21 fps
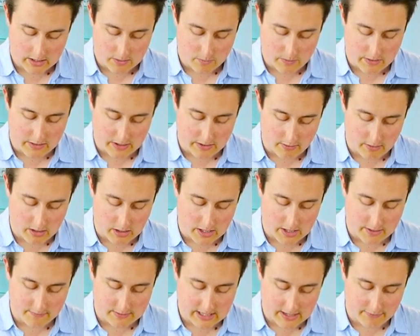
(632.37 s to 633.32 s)
when they're
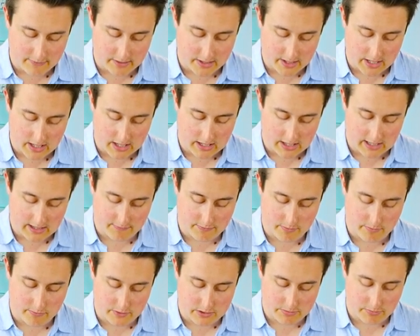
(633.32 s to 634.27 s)
alive. Definitely give
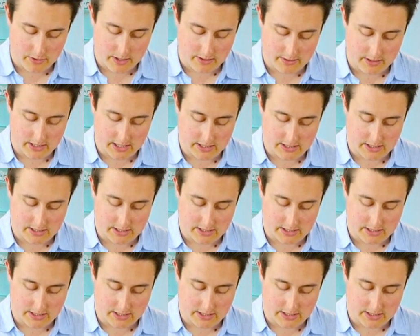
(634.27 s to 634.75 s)
them respect they